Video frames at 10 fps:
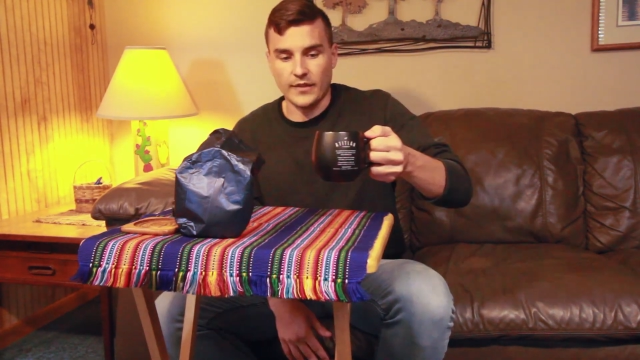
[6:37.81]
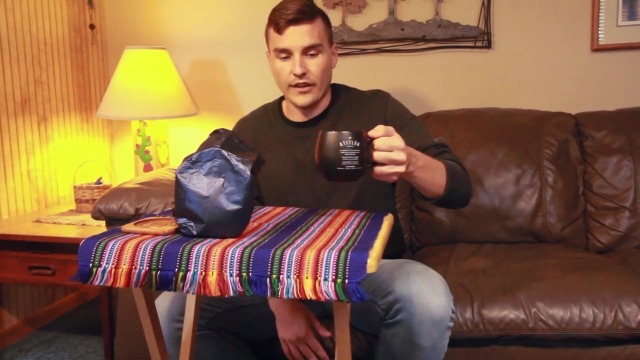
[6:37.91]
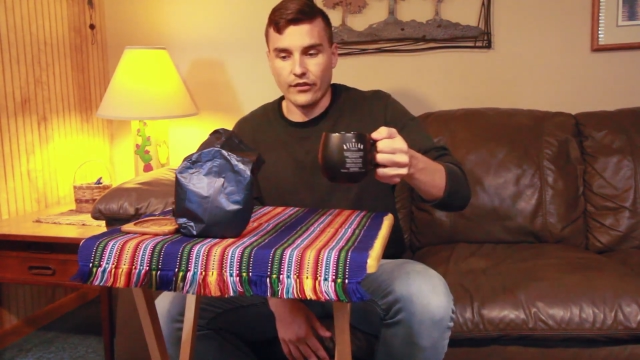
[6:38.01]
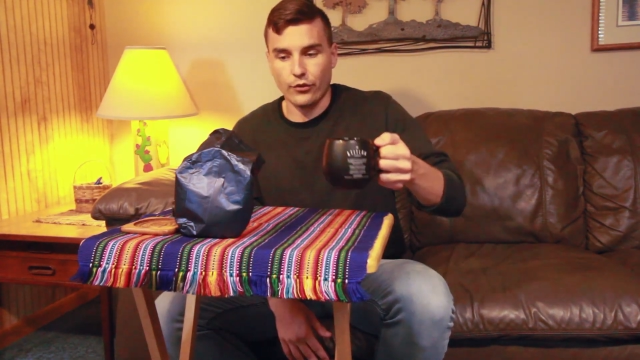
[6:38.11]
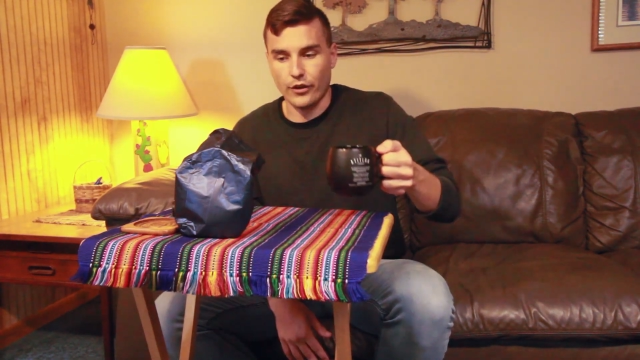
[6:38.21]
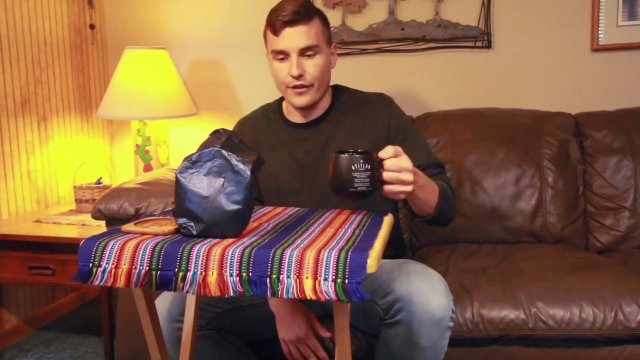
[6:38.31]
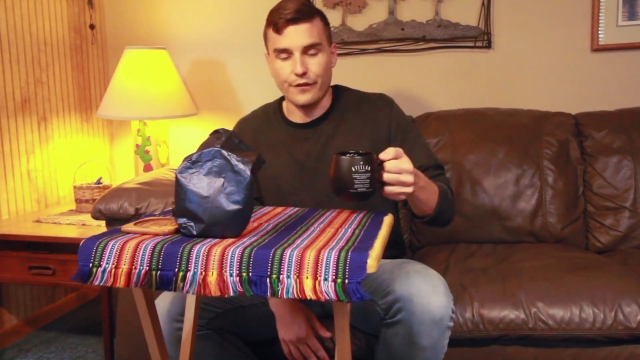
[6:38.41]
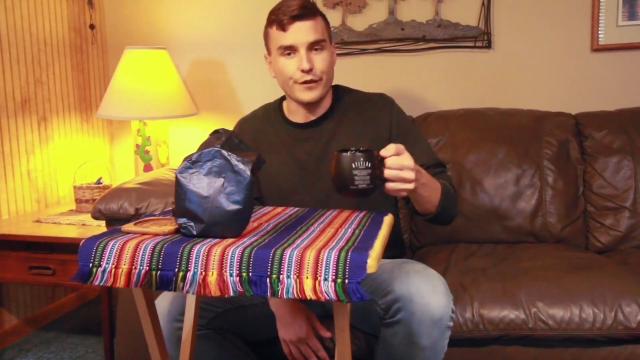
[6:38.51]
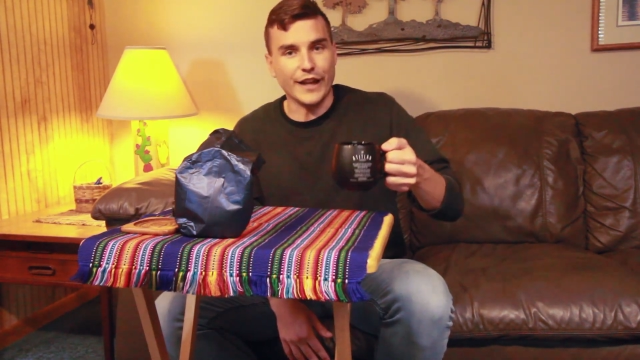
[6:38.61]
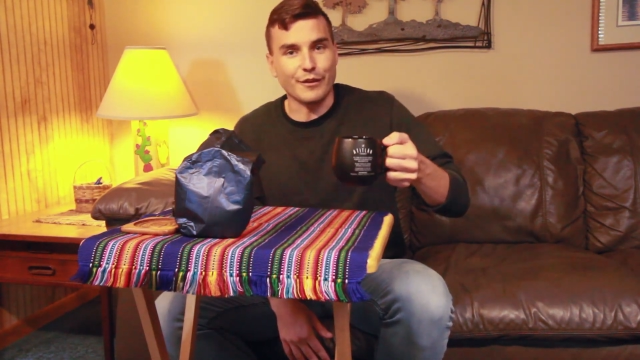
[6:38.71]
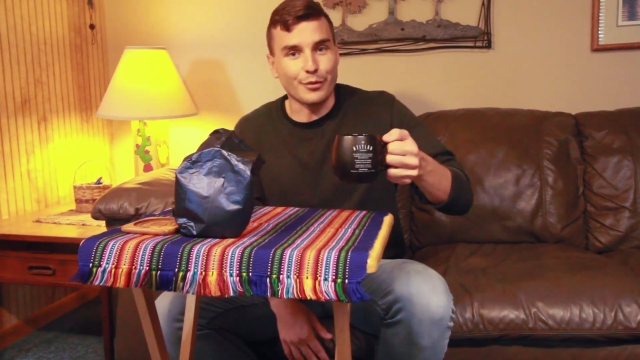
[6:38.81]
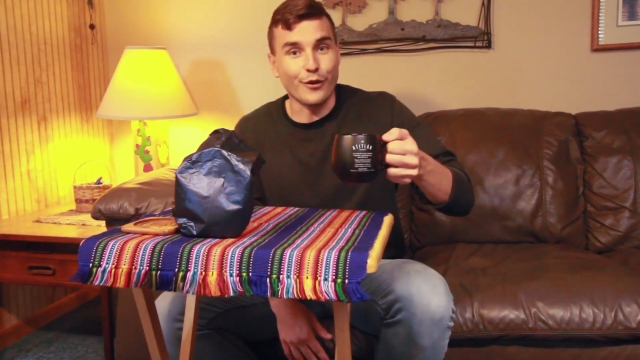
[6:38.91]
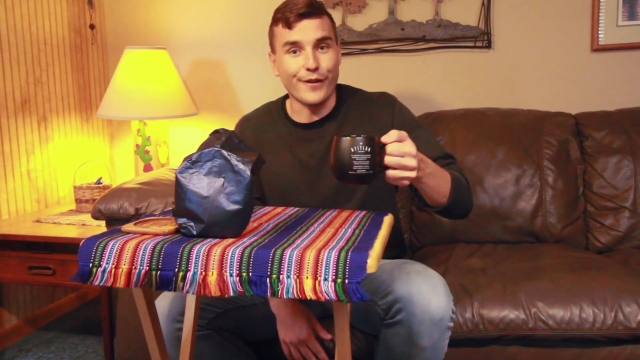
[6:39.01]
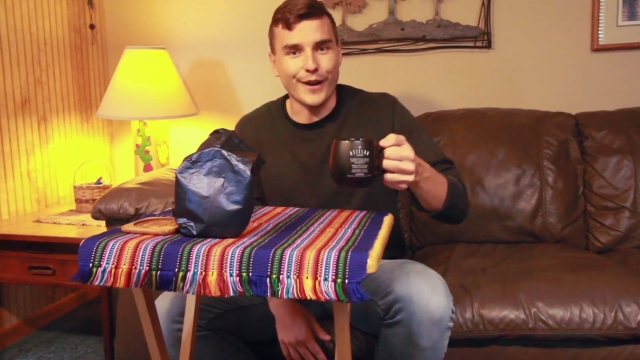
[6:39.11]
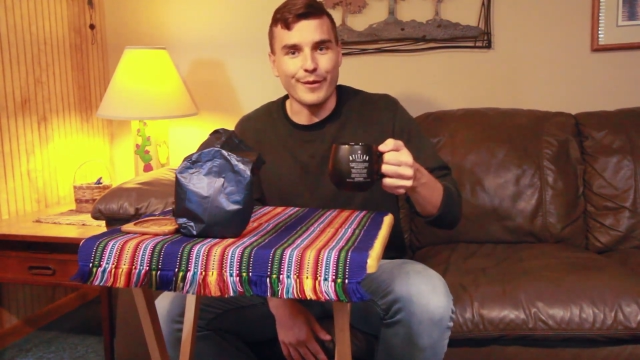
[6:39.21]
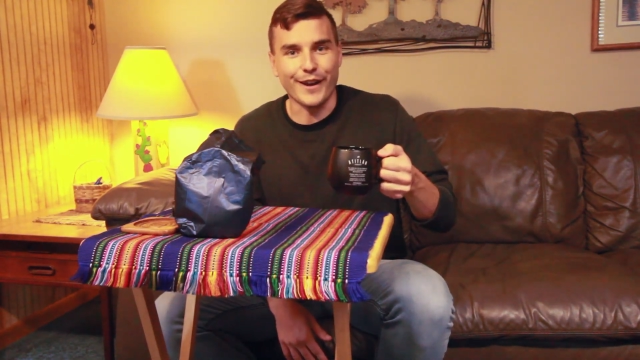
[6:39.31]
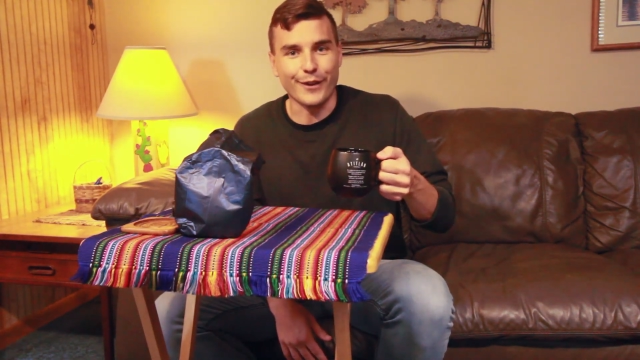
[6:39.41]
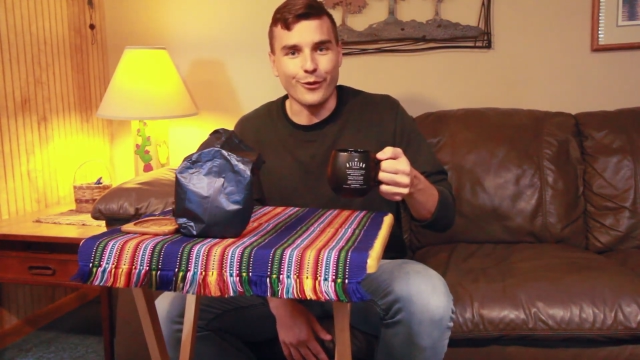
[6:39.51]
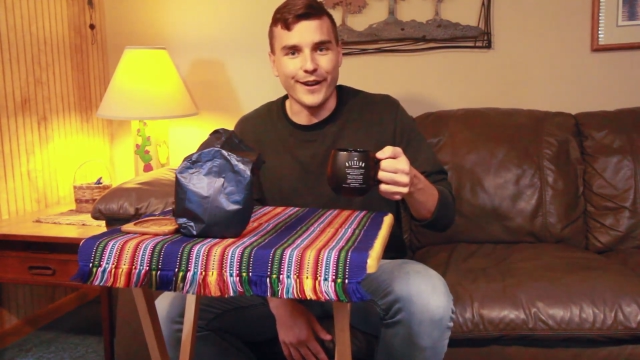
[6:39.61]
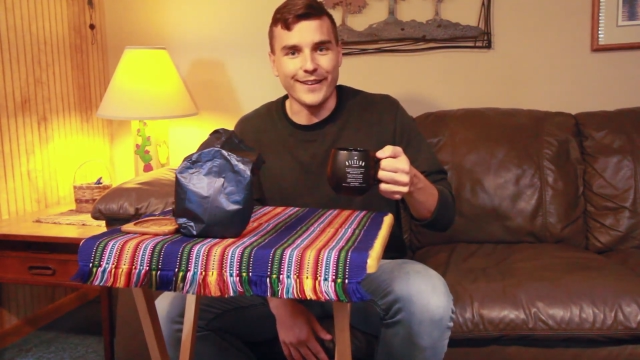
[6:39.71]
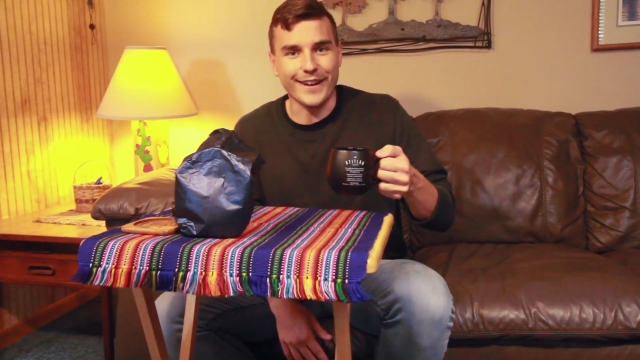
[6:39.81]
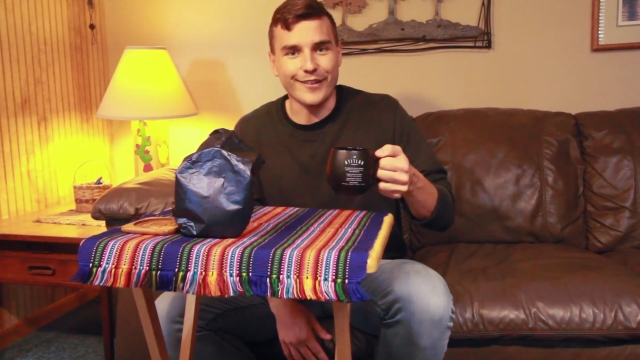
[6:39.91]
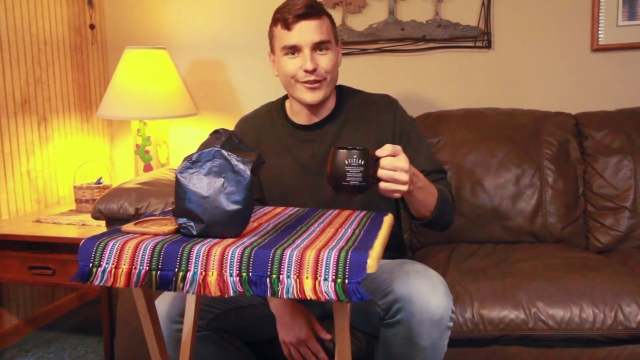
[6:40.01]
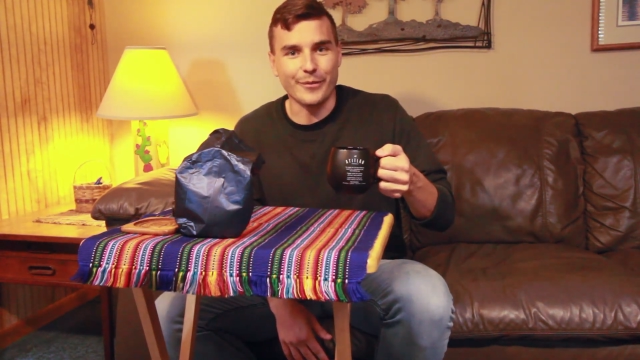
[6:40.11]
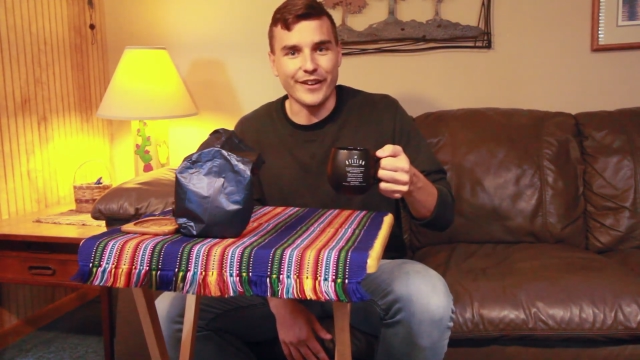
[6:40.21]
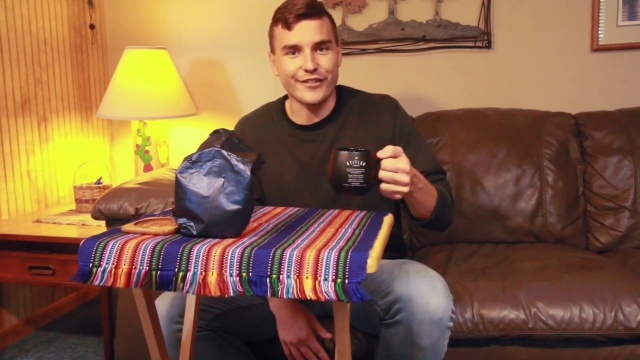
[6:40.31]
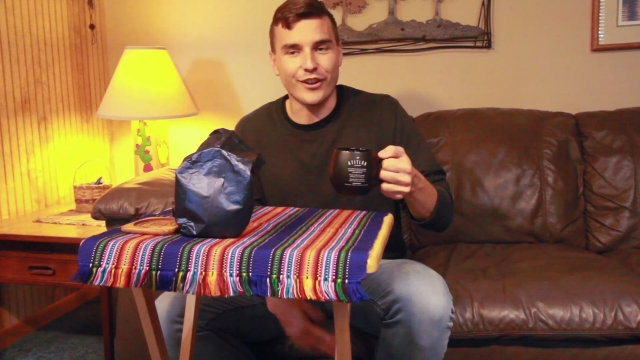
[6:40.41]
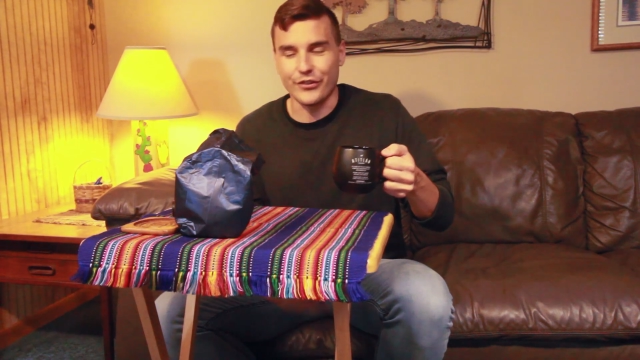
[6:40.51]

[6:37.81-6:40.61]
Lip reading: That's sort of the flavor profile behind why I like it so much.